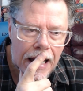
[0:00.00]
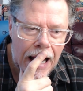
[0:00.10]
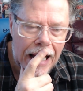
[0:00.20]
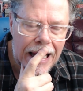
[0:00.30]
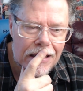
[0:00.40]

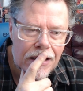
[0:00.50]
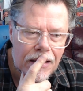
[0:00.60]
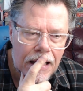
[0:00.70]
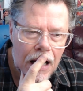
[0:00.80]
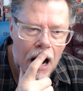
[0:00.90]
guess
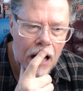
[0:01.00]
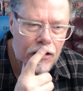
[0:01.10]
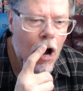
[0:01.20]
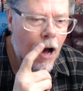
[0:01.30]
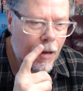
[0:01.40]

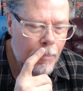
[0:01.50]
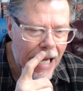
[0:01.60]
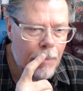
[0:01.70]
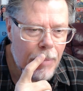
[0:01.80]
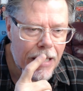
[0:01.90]
Octong
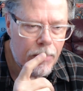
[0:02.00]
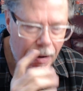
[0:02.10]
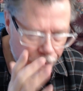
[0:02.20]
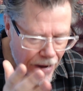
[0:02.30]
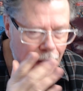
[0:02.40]
Baby is my
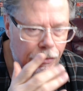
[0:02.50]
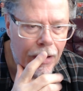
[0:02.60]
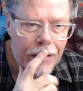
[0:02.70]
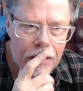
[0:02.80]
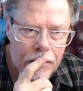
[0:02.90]
favorite.
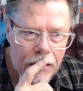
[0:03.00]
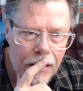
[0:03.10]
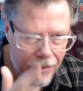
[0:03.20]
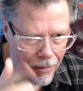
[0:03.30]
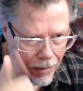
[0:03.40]

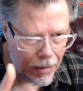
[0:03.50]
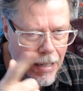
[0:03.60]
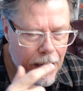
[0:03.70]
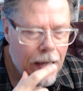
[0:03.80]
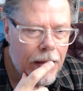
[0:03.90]
And
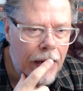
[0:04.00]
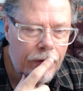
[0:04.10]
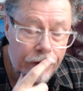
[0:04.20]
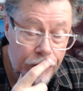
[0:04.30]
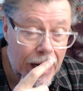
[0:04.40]
The
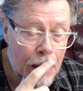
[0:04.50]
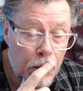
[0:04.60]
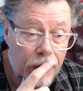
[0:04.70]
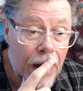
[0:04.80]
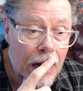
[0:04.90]
Unforgettable
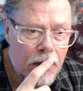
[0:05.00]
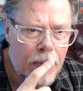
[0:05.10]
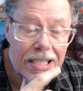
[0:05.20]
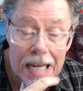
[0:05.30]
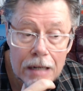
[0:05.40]
Fire is my
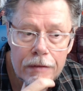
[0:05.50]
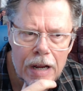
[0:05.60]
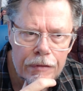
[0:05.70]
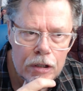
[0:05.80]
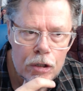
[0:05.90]
second
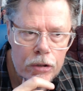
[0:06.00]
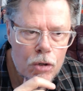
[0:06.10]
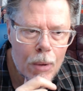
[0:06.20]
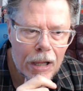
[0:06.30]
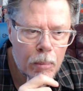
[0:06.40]
favorite
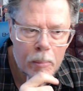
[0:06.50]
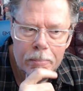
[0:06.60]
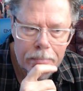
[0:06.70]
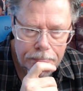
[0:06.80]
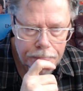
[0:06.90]
U2 album.
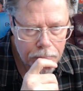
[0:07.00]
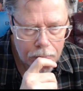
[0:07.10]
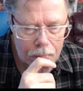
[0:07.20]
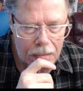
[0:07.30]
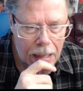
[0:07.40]

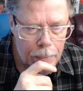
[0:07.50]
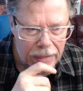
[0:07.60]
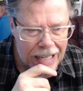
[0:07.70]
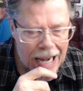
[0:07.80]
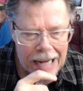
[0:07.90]
But they
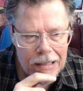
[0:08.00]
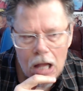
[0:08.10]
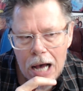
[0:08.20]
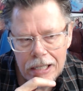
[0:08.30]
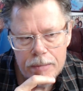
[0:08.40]
kind of
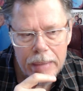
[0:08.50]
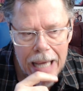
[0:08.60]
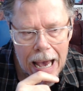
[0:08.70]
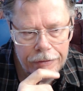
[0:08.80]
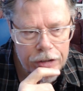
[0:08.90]
lost me
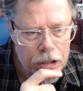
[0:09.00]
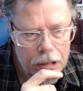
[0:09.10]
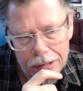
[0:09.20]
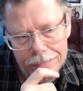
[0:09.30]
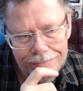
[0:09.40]

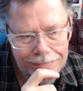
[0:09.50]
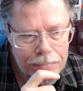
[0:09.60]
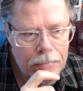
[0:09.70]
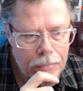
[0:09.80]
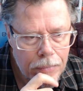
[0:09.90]
after
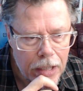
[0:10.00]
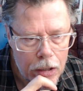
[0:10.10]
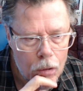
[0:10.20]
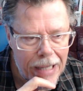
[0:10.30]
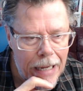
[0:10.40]

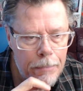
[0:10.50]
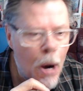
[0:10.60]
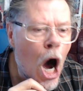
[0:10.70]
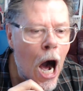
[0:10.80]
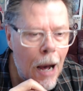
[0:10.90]
like
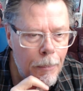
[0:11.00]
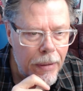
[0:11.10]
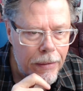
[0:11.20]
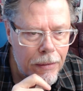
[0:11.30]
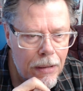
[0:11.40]
pop.
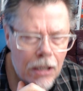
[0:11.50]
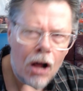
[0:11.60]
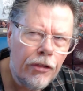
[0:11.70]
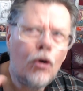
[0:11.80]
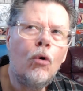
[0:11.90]
And
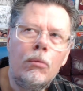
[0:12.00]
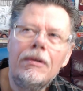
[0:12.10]
although